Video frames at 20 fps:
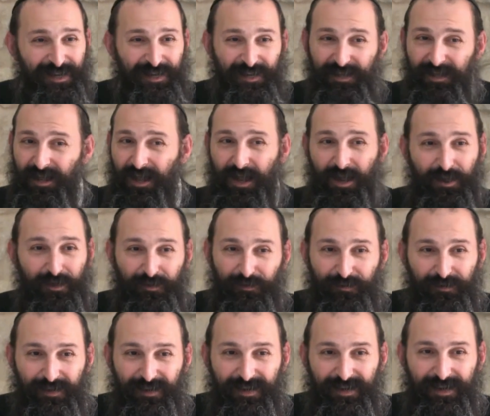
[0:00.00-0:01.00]

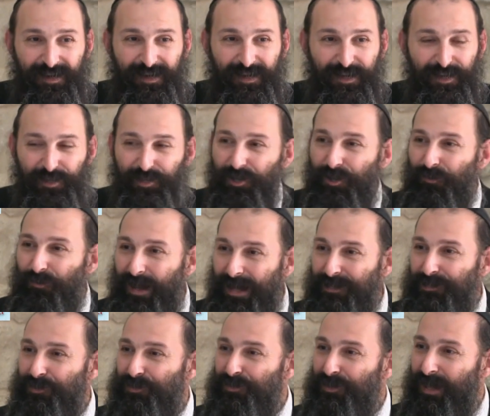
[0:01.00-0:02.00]
No! You
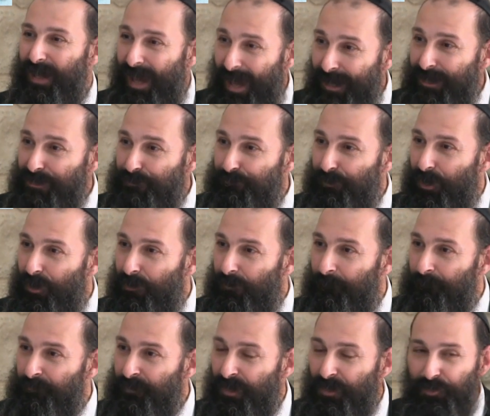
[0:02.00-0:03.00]
went to the
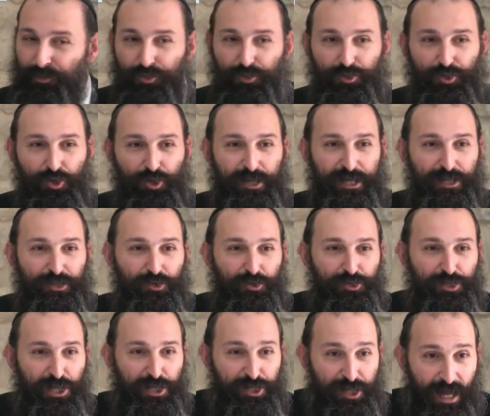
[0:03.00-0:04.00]
expo to do
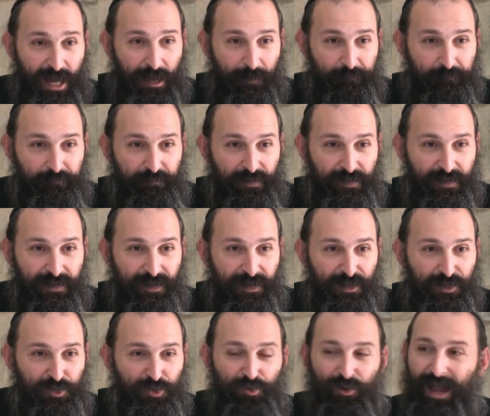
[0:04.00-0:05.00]
Kiddush Hashem,
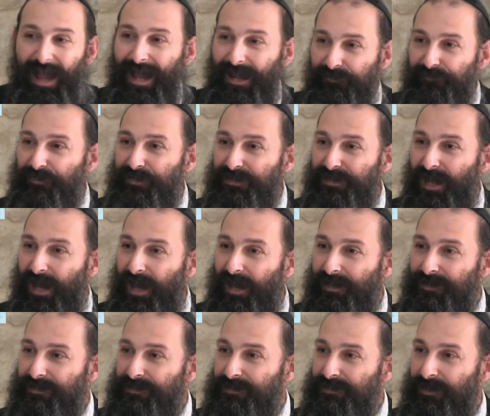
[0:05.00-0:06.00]
to
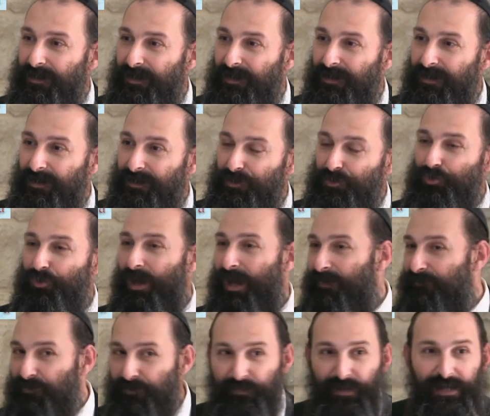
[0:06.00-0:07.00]
advertise to
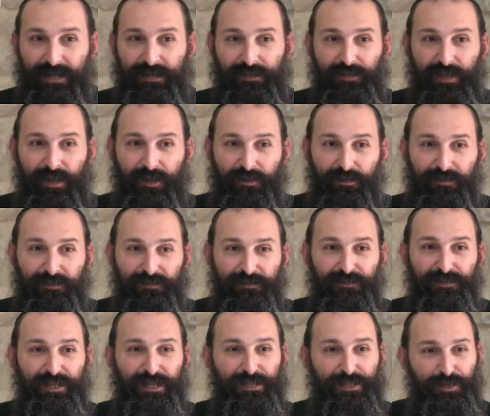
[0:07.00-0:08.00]
everybody
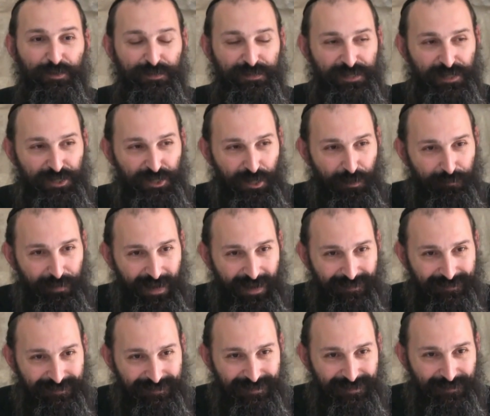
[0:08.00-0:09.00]
there that there is a
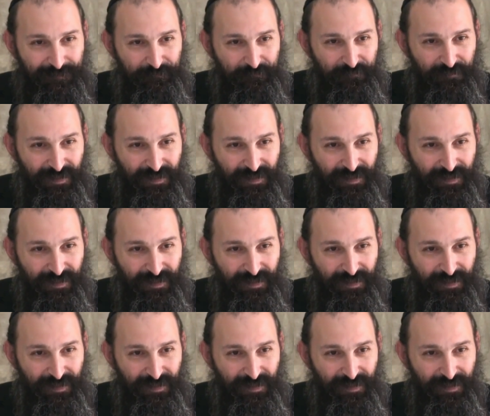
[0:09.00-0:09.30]
Shabbat.